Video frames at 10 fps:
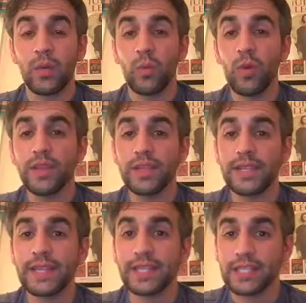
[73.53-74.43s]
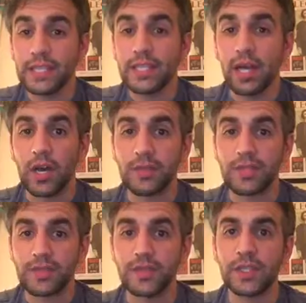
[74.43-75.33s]
One thing that did calm
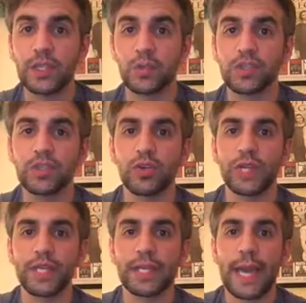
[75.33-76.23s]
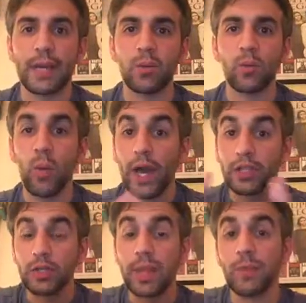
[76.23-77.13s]
this fear was learning that
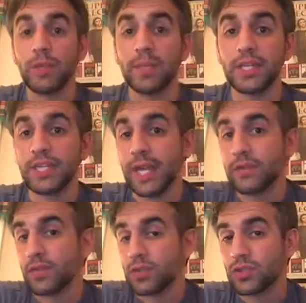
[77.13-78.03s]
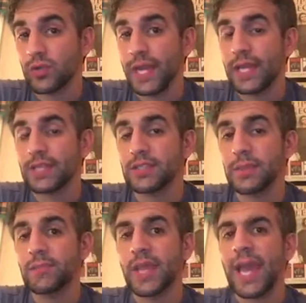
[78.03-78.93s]
while you may want to be a jack of all trades,
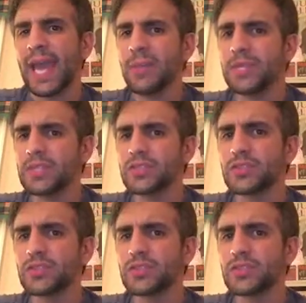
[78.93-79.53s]
animation